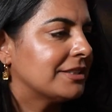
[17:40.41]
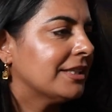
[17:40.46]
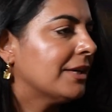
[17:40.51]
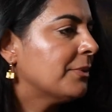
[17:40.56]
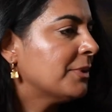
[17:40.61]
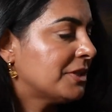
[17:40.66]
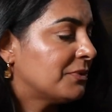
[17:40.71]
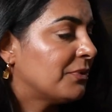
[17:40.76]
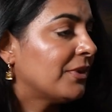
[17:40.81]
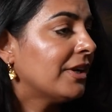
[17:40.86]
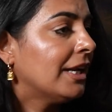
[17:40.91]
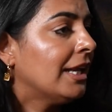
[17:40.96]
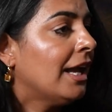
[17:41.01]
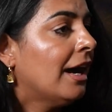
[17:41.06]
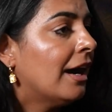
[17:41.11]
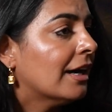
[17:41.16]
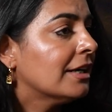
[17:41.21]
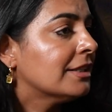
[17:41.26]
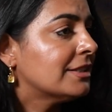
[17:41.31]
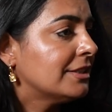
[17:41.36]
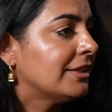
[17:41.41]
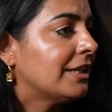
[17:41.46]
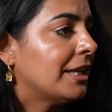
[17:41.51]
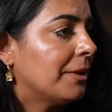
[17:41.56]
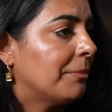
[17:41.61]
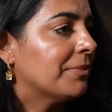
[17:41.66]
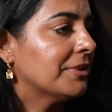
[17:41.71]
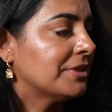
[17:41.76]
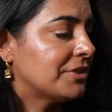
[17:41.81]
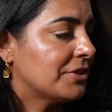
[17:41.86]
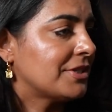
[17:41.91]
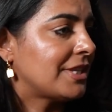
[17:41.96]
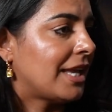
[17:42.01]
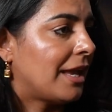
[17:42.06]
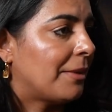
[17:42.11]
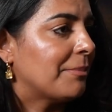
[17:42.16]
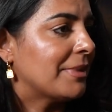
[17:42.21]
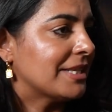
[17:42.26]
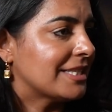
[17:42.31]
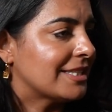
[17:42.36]
it was very hard to
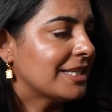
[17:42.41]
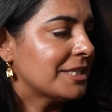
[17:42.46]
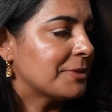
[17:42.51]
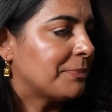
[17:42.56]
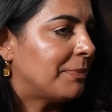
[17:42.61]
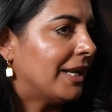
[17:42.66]
stay in business.